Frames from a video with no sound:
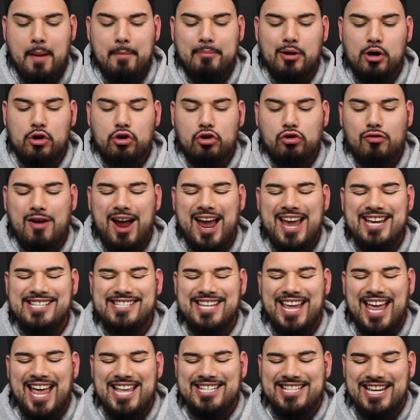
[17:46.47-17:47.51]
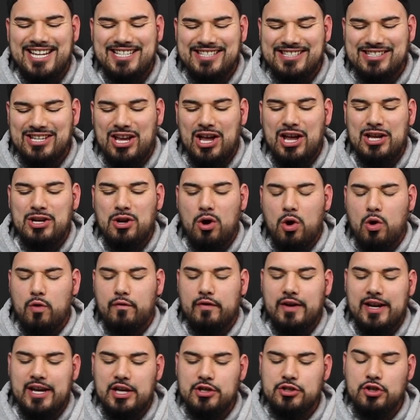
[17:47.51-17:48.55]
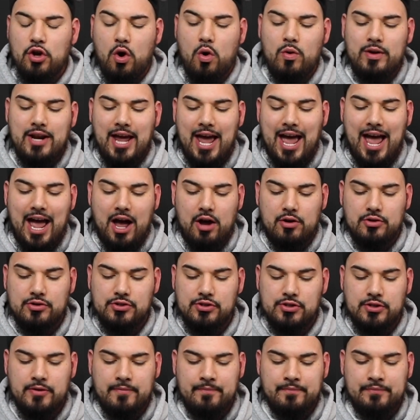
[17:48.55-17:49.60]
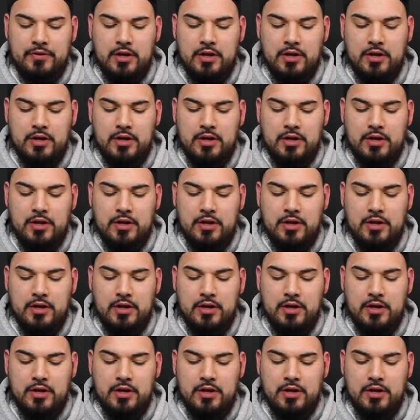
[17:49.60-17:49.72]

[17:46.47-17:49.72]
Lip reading: But Christ as a son over his own house,